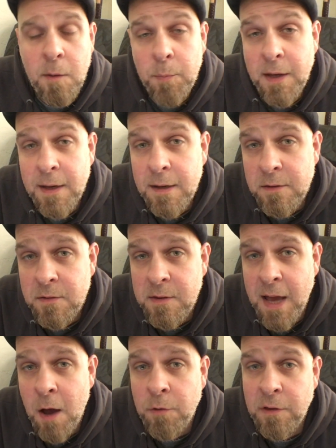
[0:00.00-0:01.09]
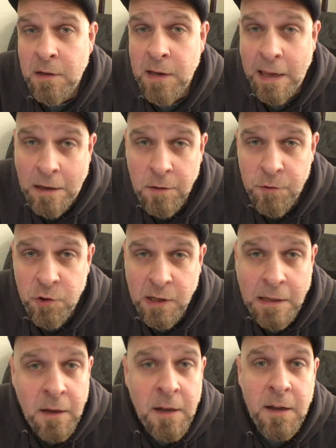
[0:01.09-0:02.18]
because now the negative
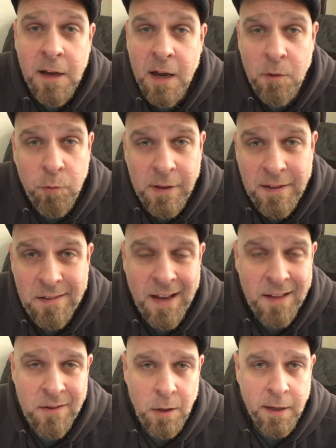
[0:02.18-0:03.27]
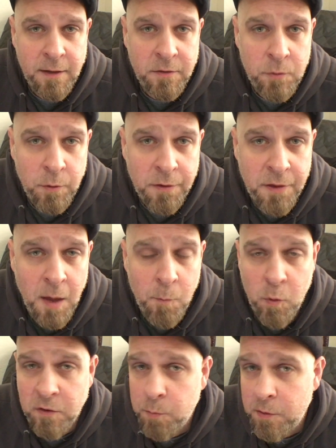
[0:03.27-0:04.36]
shit kind of really stands out like a sore thumb,
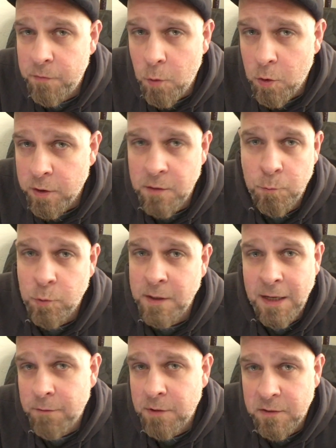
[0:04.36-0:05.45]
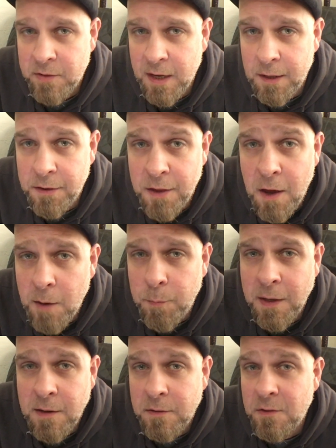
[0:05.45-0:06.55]
whereas before you wouldn't give it a second thought
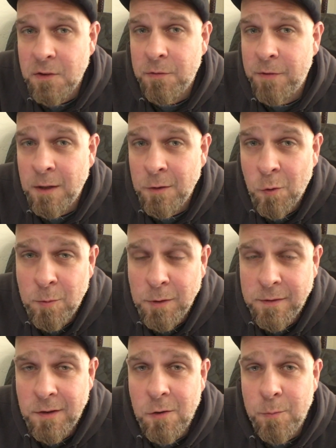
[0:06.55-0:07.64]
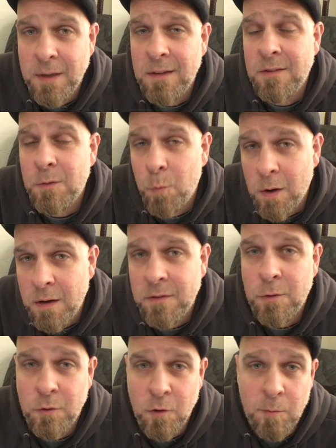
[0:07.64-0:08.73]
because it just felt normal to you because it was
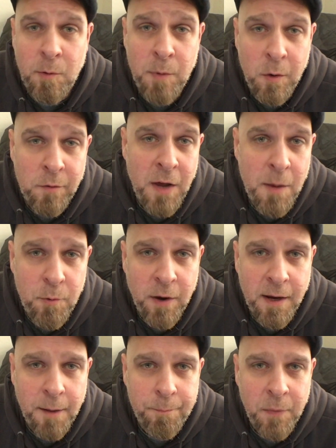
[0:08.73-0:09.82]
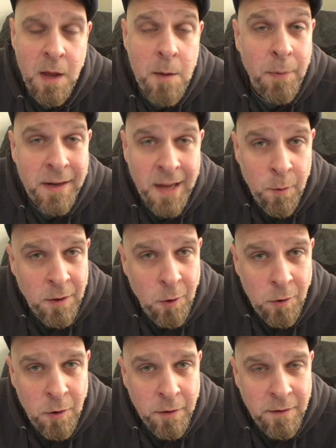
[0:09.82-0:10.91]
your normal mode of operating. But now it no
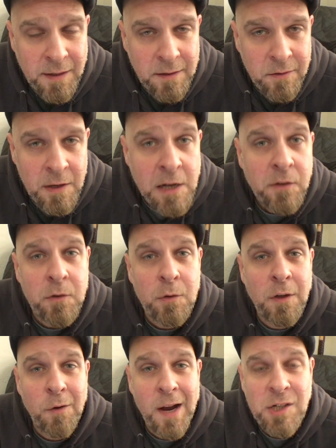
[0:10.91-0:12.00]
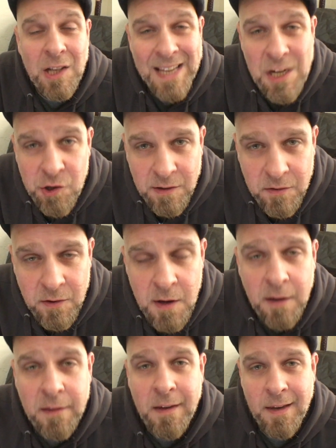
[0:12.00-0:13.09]
longer is. So congratulations,
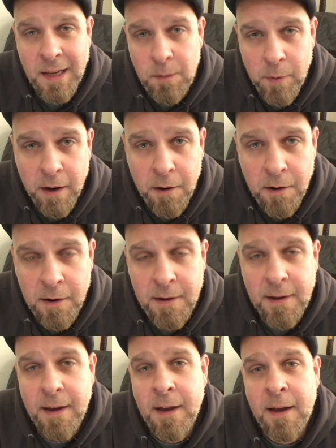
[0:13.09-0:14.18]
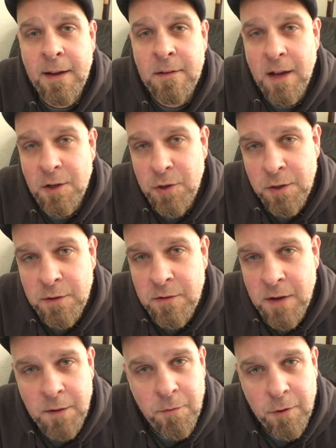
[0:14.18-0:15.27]
the nightmare is actually a good
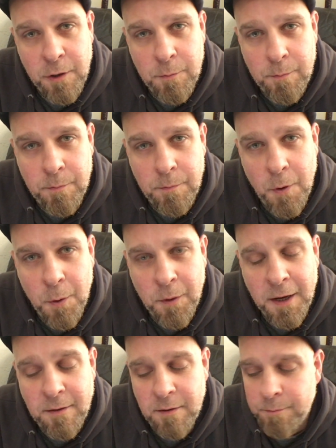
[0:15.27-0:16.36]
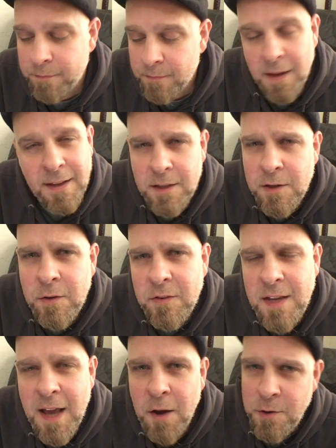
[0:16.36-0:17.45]
sign for you, all right? Do you
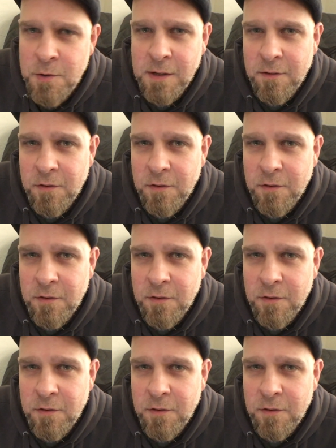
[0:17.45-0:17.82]
see how you can